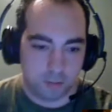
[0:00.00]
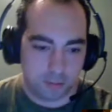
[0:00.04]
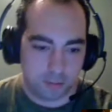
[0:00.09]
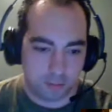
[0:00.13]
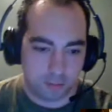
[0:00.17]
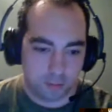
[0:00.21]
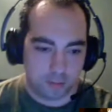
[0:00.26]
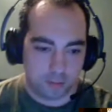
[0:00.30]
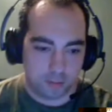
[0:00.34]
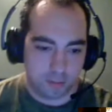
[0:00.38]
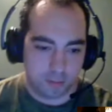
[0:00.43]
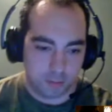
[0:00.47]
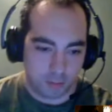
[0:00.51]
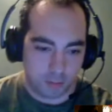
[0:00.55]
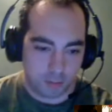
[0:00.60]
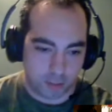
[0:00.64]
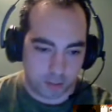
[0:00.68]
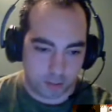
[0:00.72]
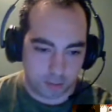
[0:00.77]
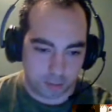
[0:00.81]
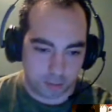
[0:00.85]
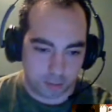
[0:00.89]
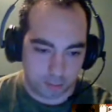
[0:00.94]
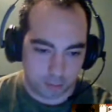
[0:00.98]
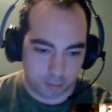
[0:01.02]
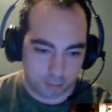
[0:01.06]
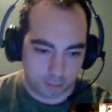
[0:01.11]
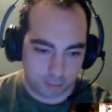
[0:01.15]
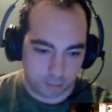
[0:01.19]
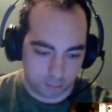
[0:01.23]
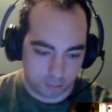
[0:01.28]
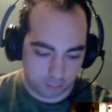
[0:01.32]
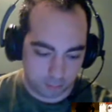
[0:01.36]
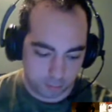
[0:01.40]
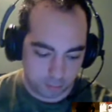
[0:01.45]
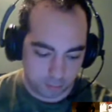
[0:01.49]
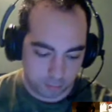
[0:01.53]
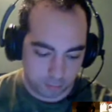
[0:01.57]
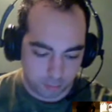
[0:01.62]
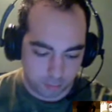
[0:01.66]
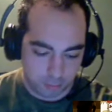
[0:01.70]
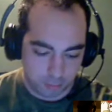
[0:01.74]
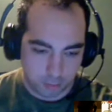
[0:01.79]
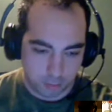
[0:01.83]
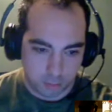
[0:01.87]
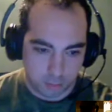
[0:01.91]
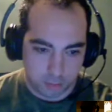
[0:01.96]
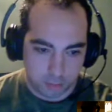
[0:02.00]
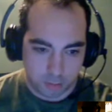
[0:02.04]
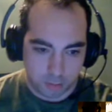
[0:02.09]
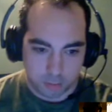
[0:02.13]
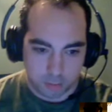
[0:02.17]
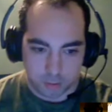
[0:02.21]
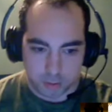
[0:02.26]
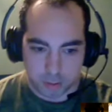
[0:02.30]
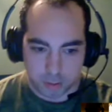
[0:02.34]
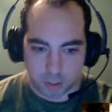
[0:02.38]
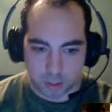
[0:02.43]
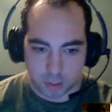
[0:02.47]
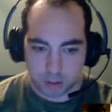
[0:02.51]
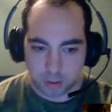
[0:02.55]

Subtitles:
Yeah. So